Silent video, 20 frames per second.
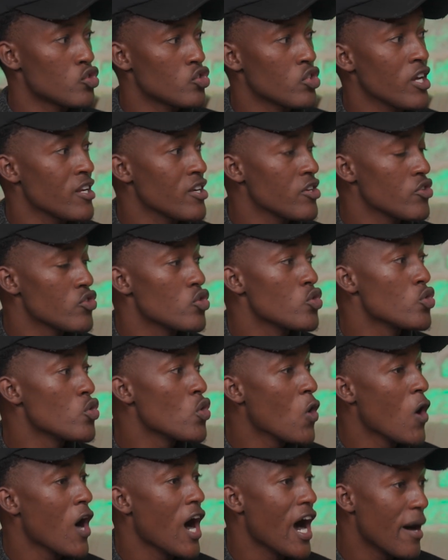trading, you
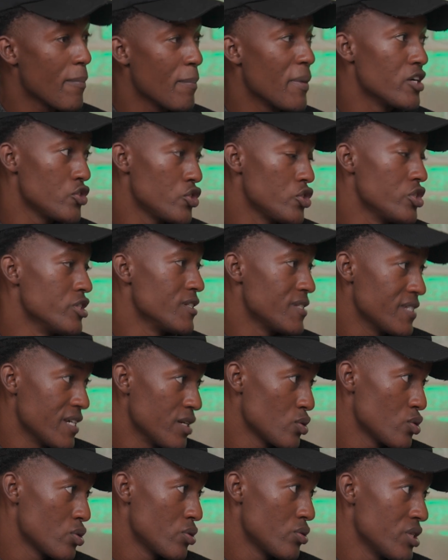know how much you
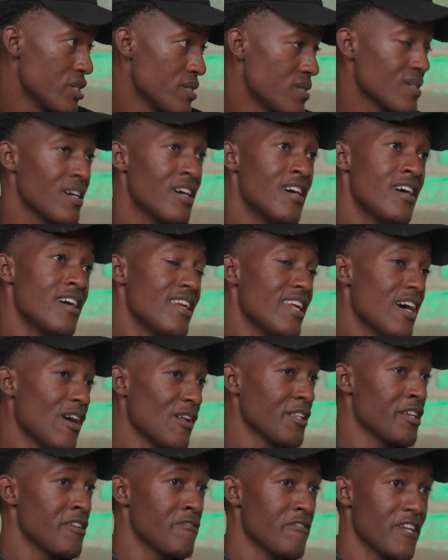intend to risk. Now
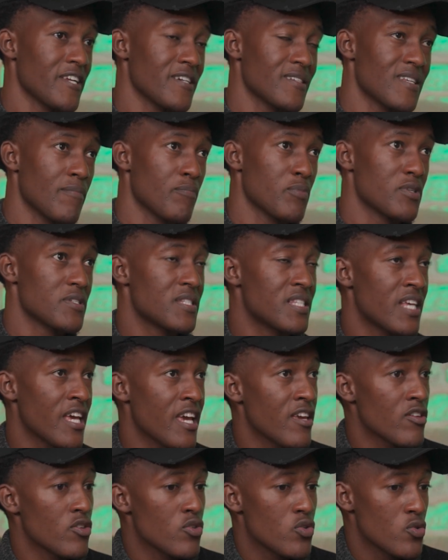I'll give an example.
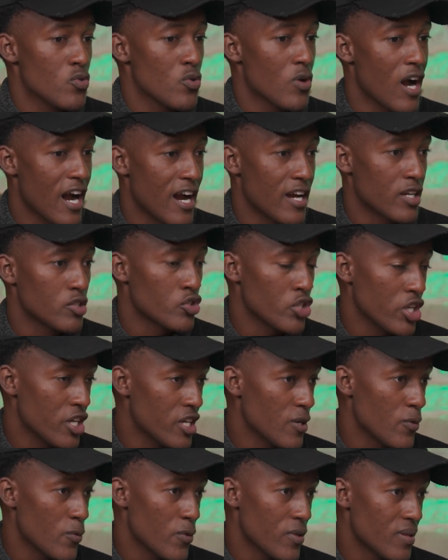Say you are
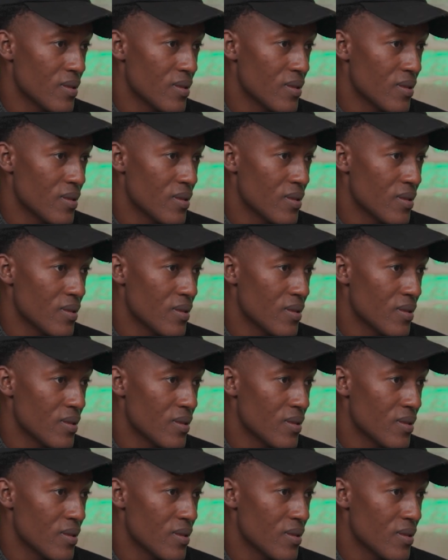trading with